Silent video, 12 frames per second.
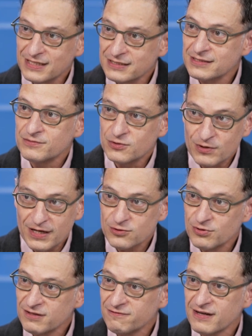is you get
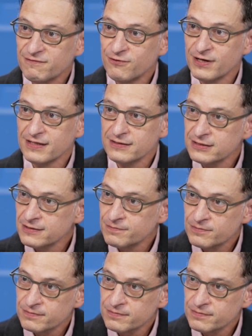25 friends,